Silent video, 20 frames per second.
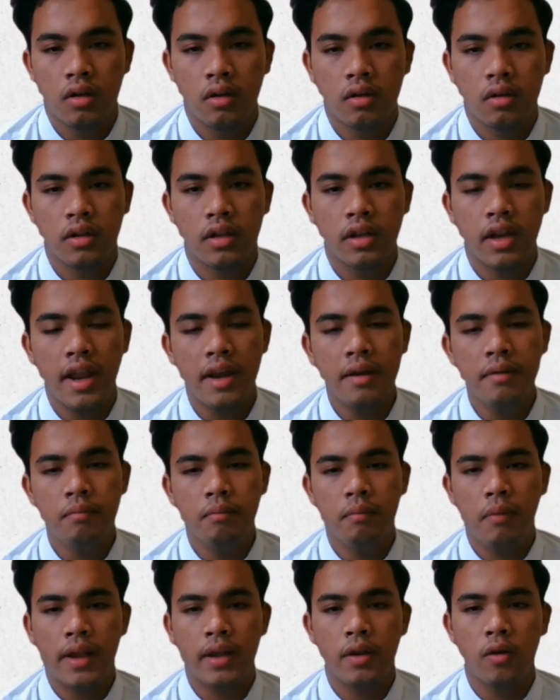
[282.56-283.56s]

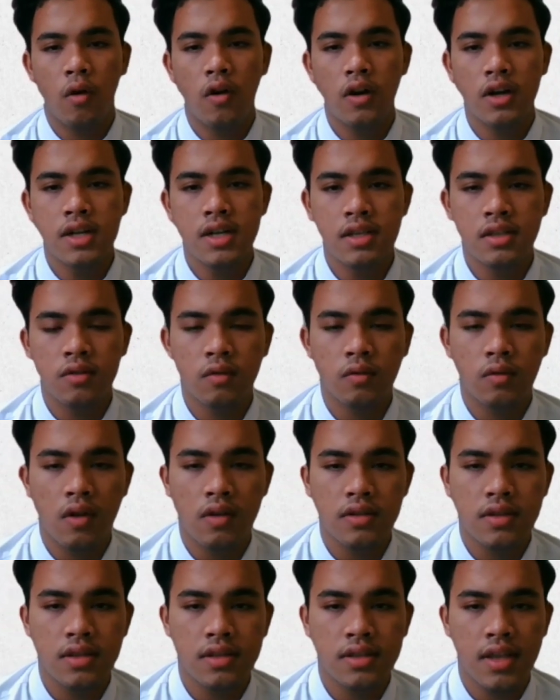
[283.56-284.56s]
Then, by August
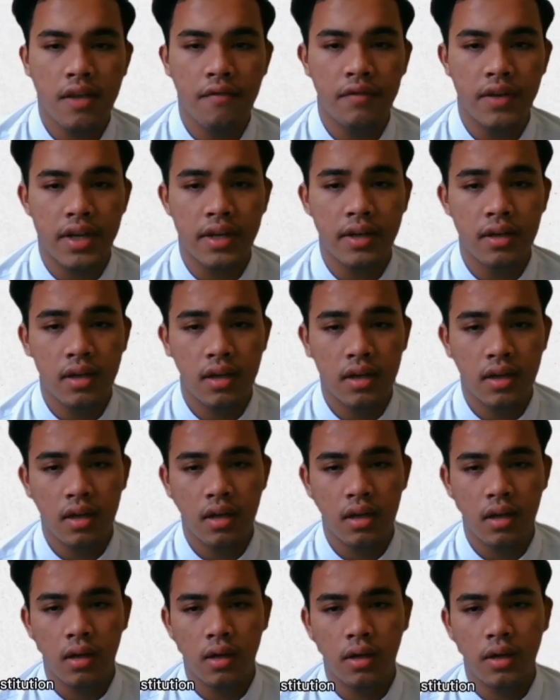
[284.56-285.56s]
2007,
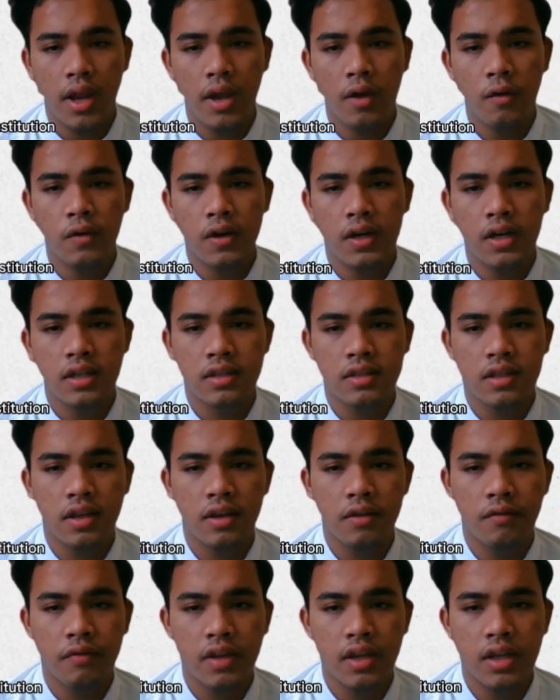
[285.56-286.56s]
there were
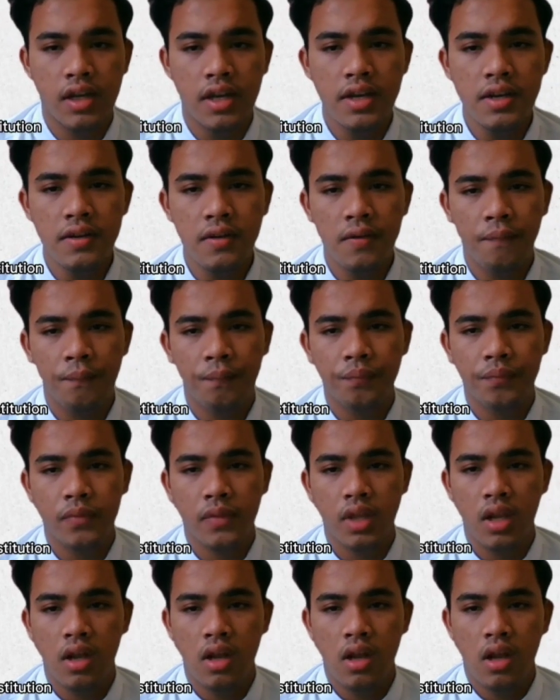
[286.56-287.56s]
significant
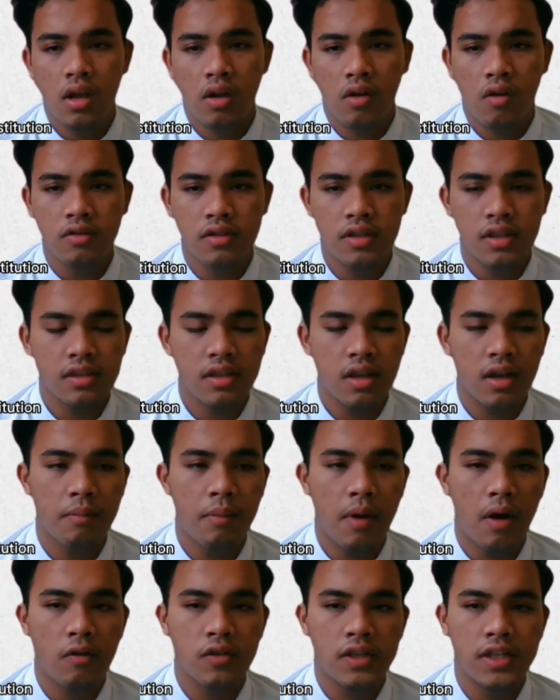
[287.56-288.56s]
concerns
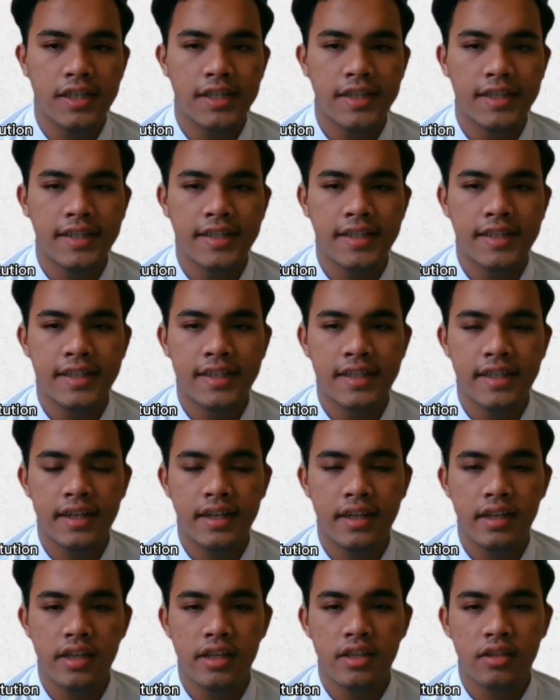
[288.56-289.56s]
about the
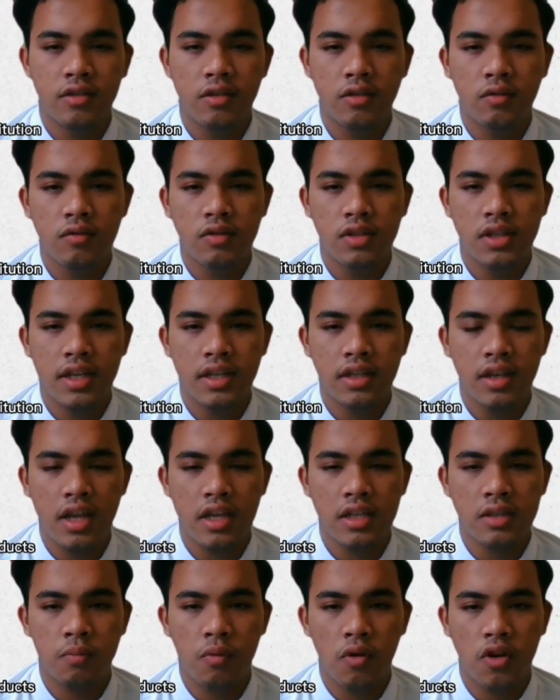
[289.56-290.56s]
institution
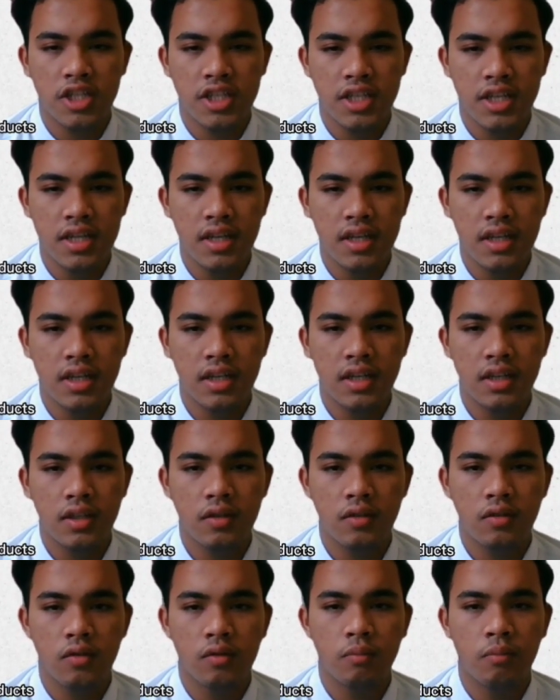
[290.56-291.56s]
exposure
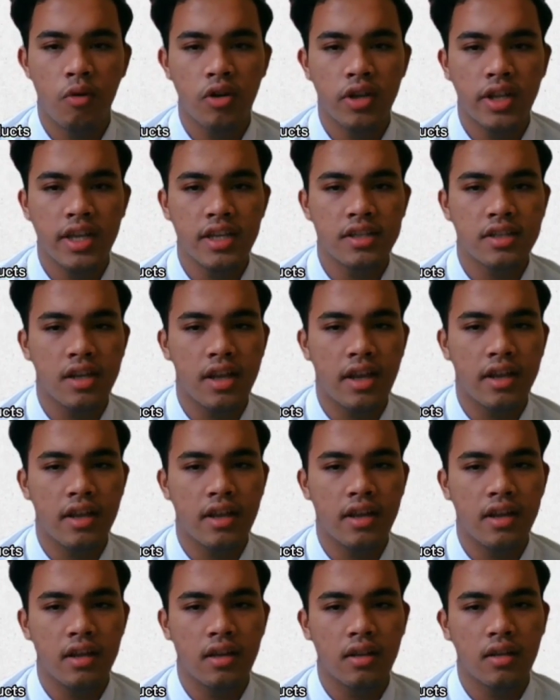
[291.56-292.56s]
to
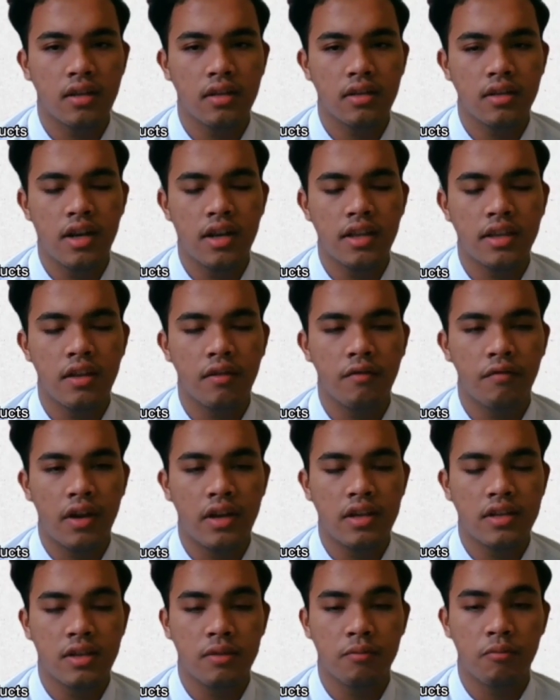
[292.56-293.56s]
mortgage-related
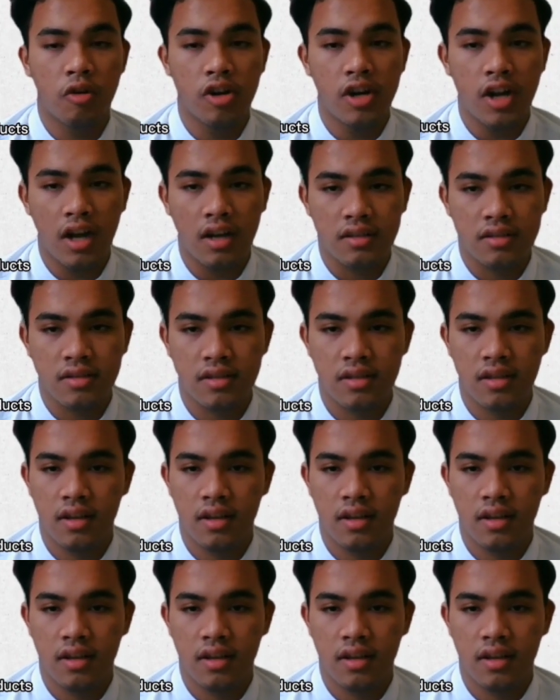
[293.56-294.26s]
financial products.